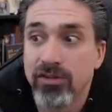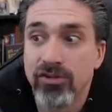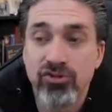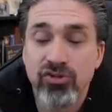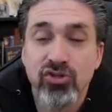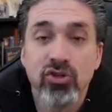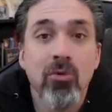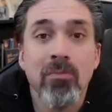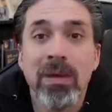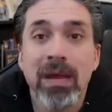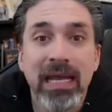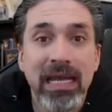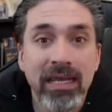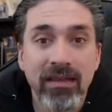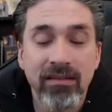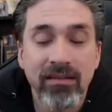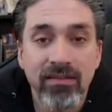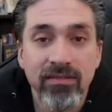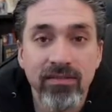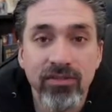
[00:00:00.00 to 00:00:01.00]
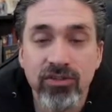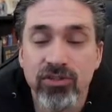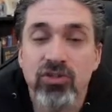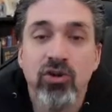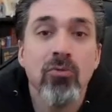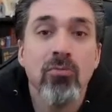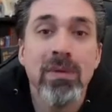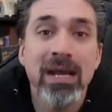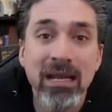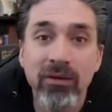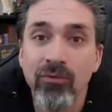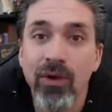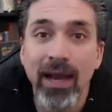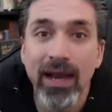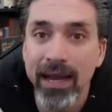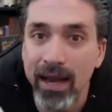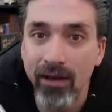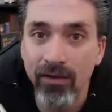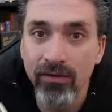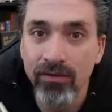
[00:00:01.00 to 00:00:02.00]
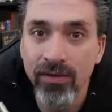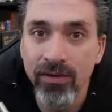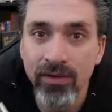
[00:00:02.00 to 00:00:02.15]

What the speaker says: There's so many right now.